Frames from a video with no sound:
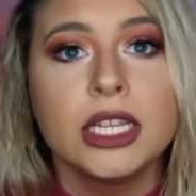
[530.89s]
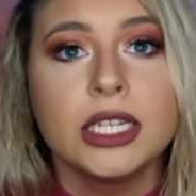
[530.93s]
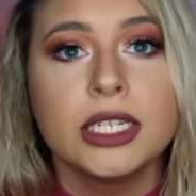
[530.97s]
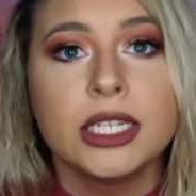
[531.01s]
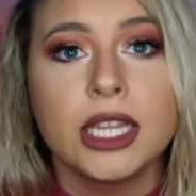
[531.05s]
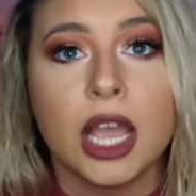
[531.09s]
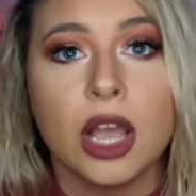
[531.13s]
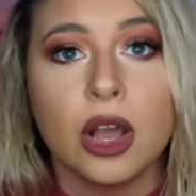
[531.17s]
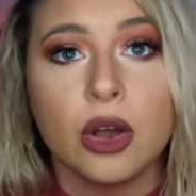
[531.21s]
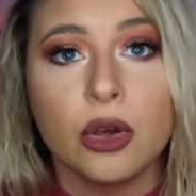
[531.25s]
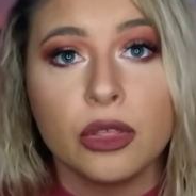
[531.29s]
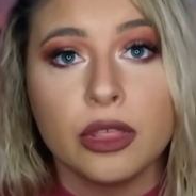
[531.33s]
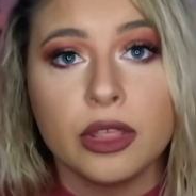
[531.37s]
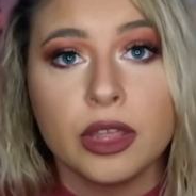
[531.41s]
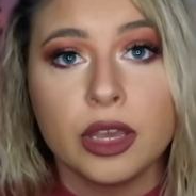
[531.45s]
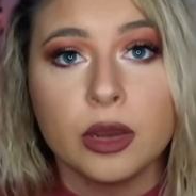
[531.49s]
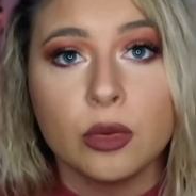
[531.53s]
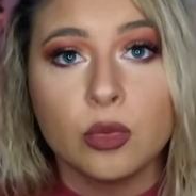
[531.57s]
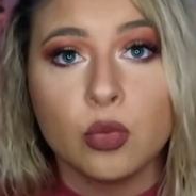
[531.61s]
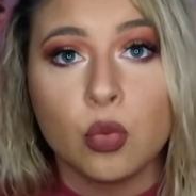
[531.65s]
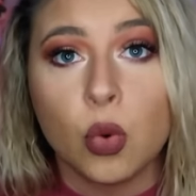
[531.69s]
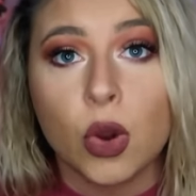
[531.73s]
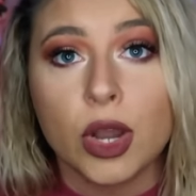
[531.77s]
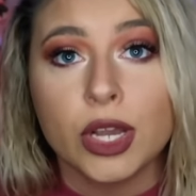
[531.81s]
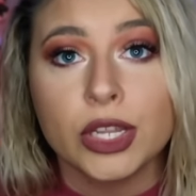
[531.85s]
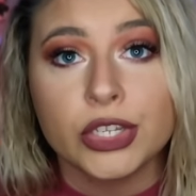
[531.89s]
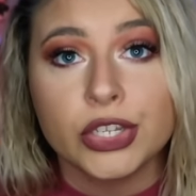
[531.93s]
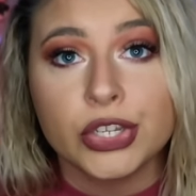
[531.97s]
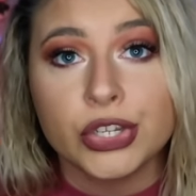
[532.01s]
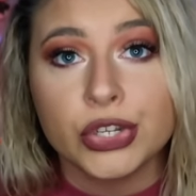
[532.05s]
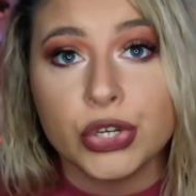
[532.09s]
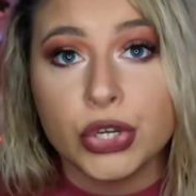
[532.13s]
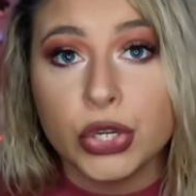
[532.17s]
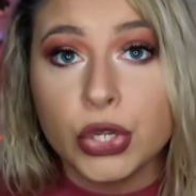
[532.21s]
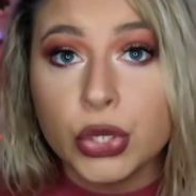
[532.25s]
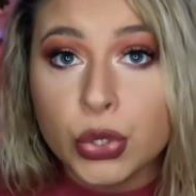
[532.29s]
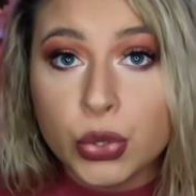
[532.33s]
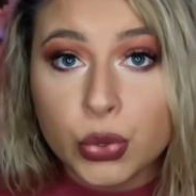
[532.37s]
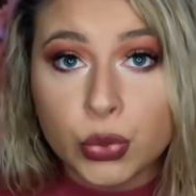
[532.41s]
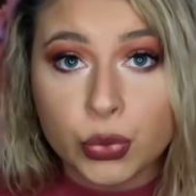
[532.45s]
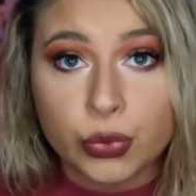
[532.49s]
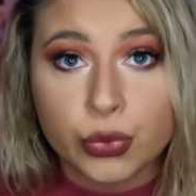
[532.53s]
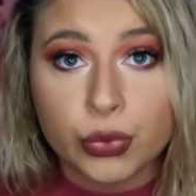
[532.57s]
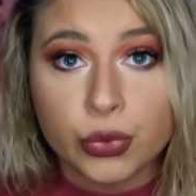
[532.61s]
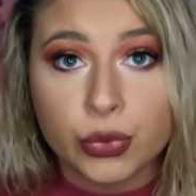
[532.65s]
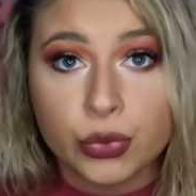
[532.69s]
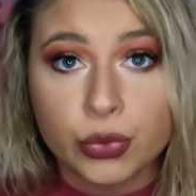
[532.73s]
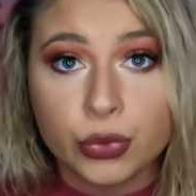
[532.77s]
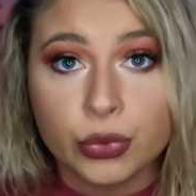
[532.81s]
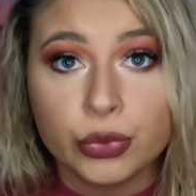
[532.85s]
Tell them what to do.
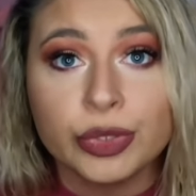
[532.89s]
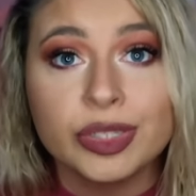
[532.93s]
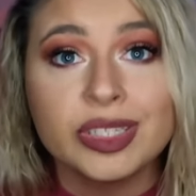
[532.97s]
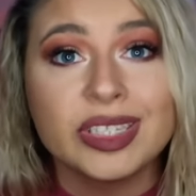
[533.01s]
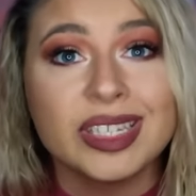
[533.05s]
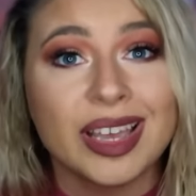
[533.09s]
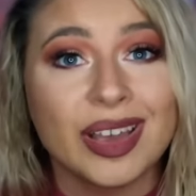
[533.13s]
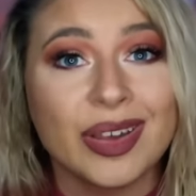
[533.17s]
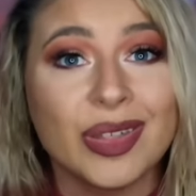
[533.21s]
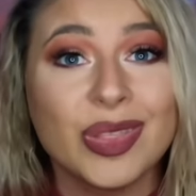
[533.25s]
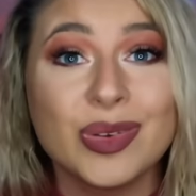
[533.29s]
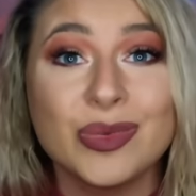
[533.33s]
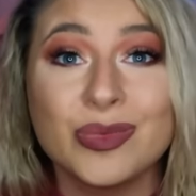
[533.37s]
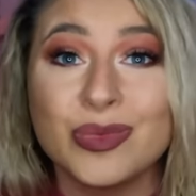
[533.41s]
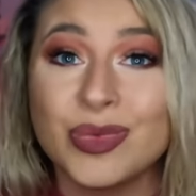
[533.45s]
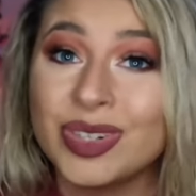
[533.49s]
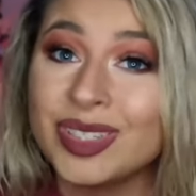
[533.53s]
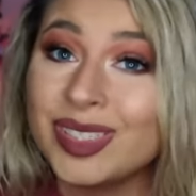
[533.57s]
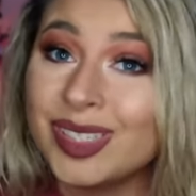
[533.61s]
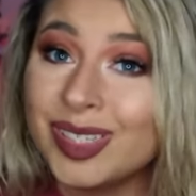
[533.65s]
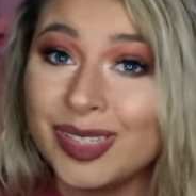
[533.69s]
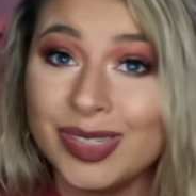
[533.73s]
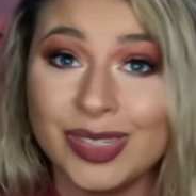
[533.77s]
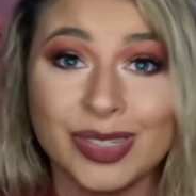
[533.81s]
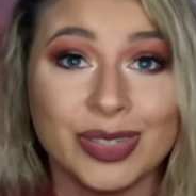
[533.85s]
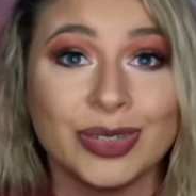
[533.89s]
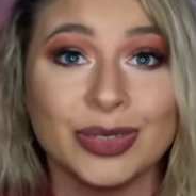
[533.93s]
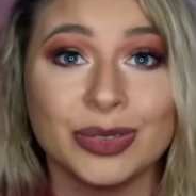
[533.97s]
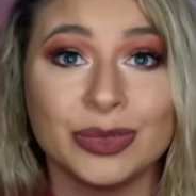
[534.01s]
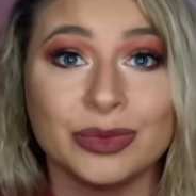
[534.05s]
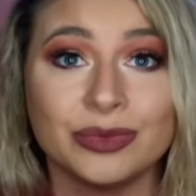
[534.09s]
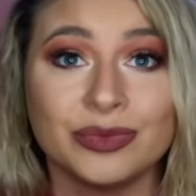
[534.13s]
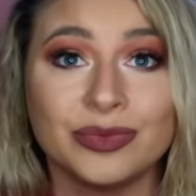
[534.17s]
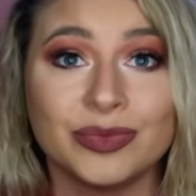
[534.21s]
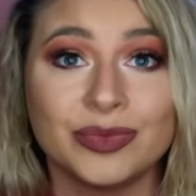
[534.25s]
Tell them what to do.